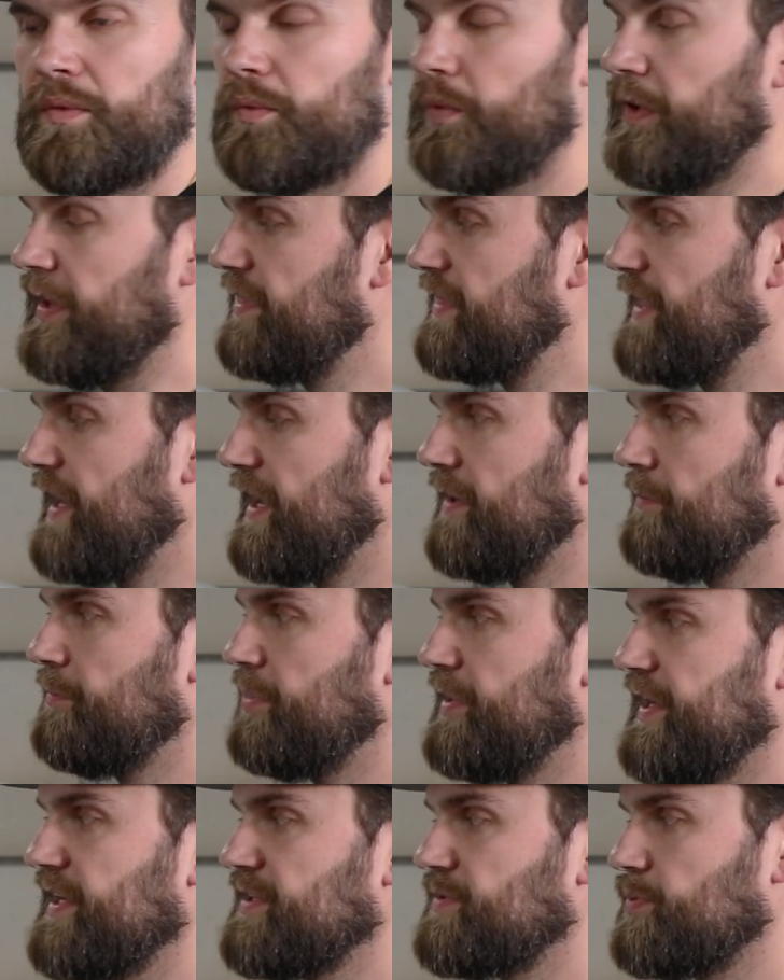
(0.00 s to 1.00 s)
With that in
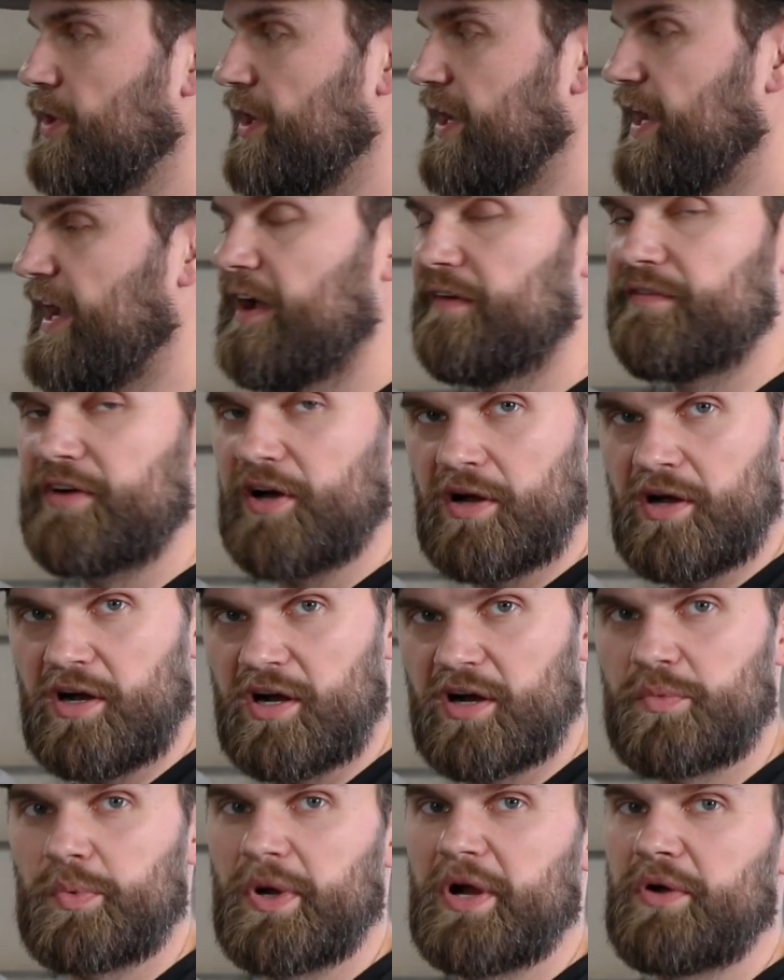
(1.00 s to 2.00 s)
place, we're going to have our
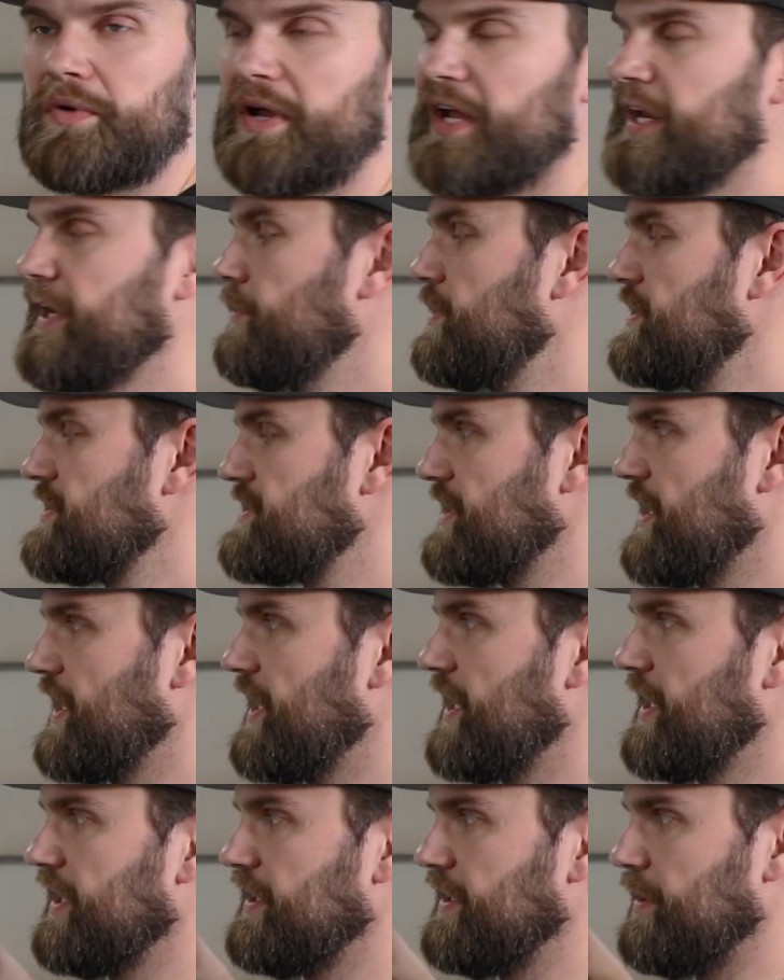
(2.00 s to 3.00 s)
hardware ready once
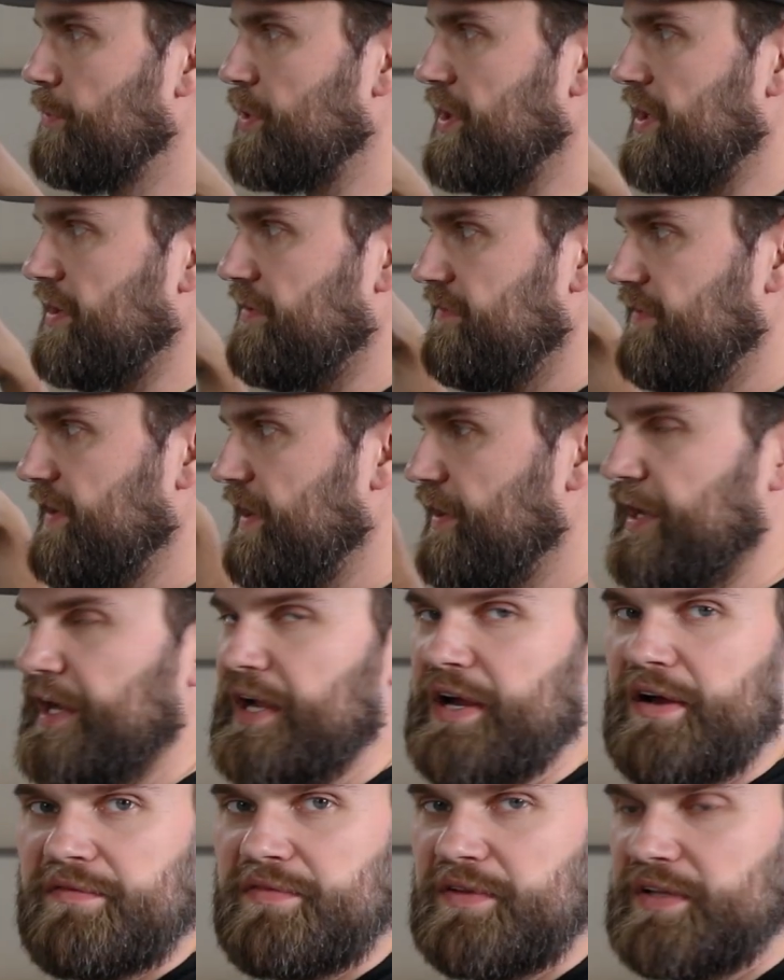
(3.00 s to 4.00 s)
again, and then we're going to very
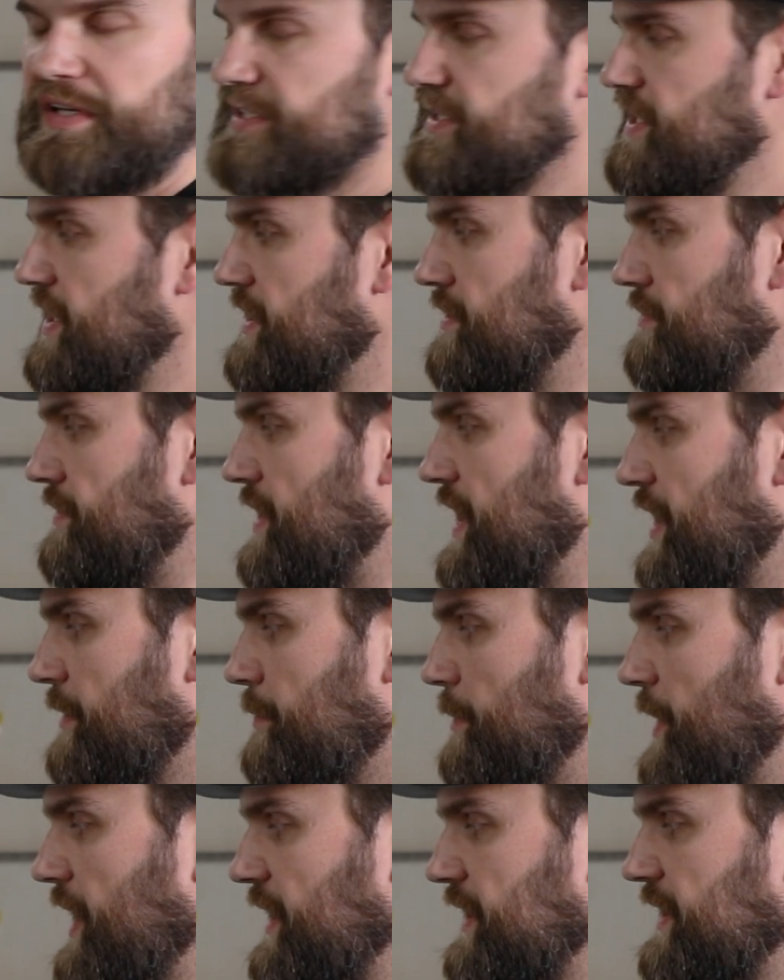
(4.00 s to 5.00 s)
carefully set the rack
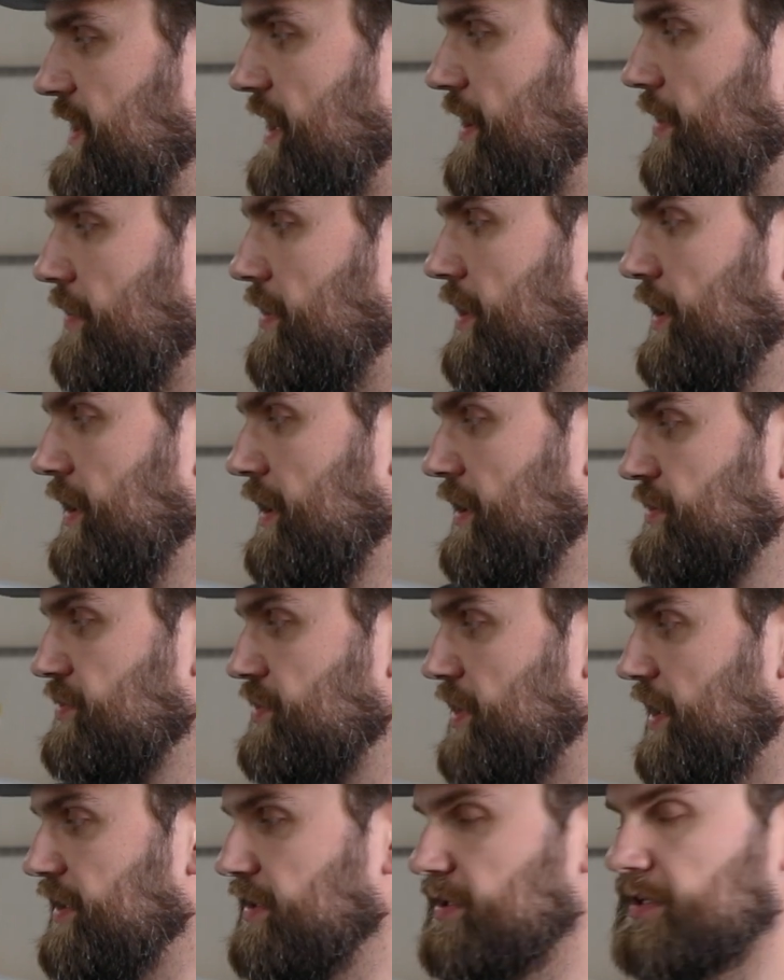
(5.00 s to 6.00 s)
back down,
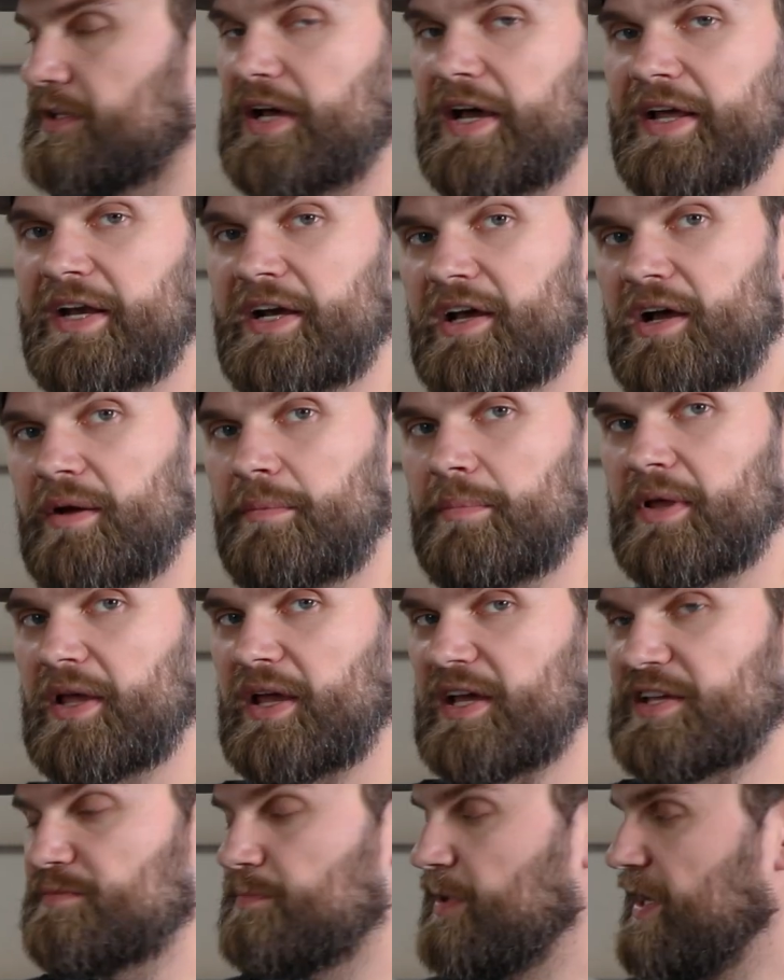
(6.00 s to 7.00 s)
trying to line it up
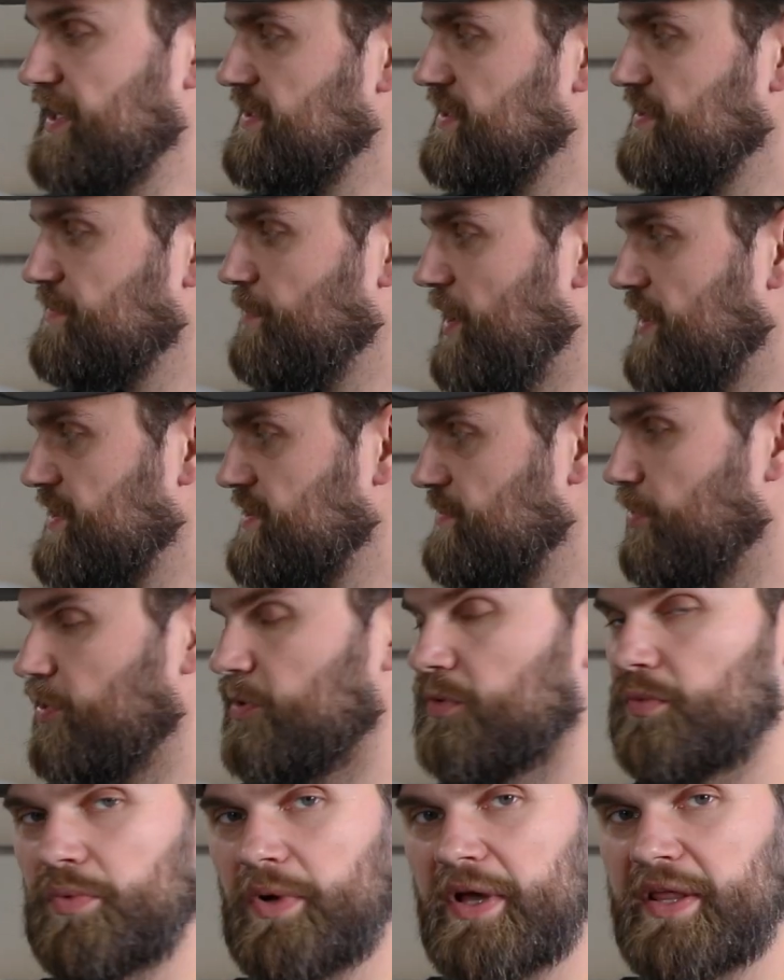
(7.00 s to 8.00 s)
as best as
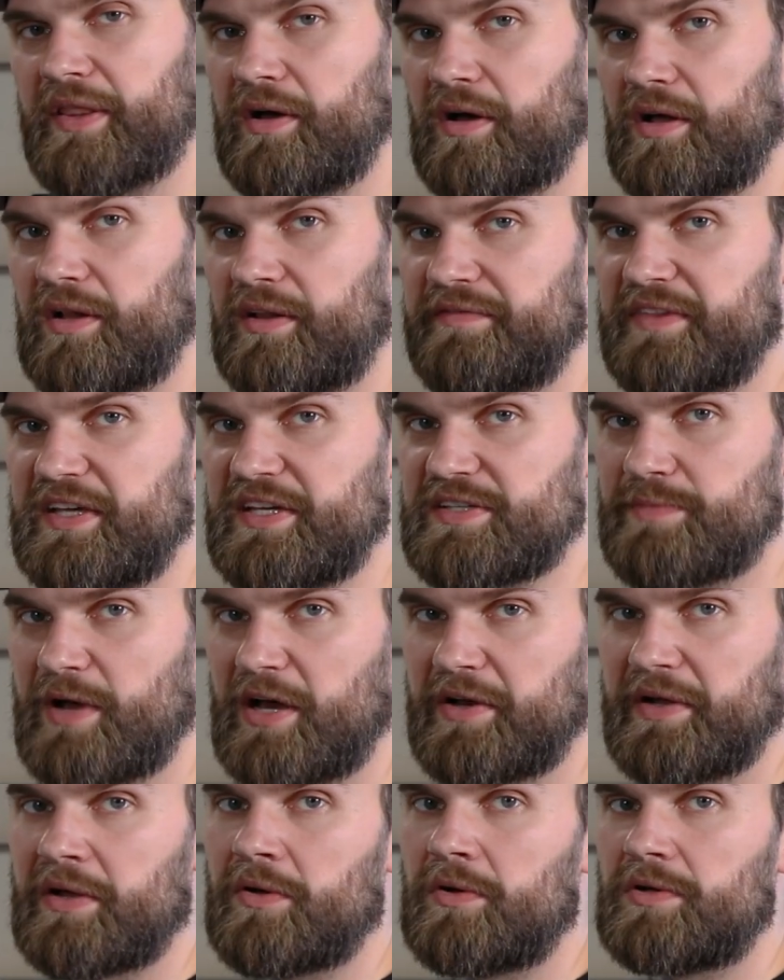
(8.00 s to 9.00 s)
possible with all of these
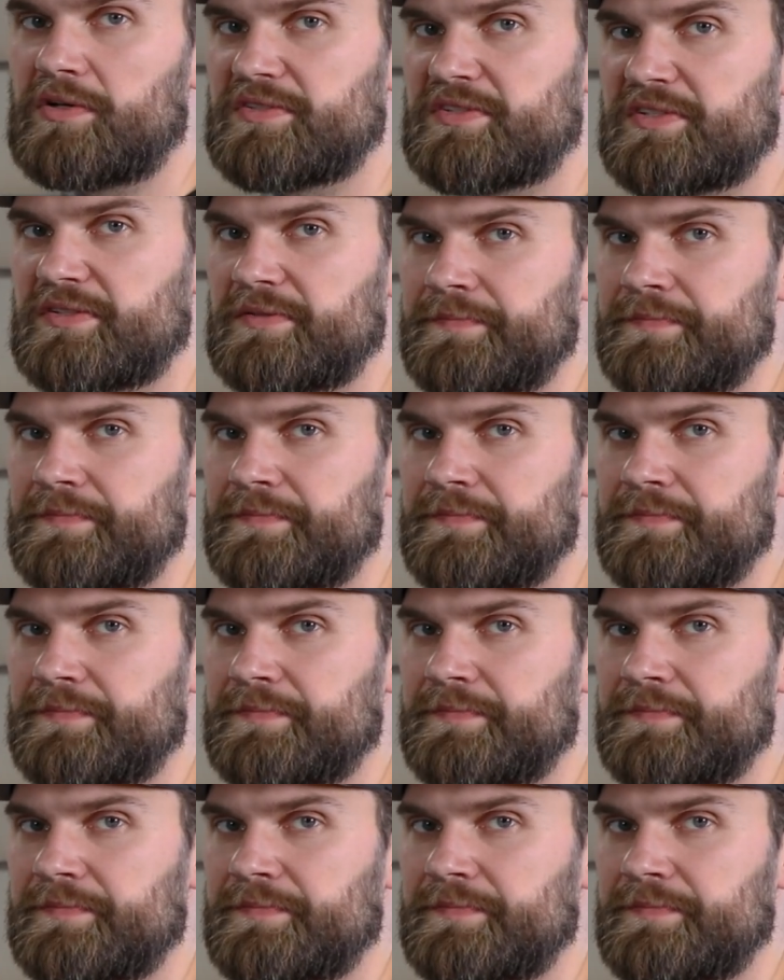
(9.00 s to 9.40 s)
mounting holes.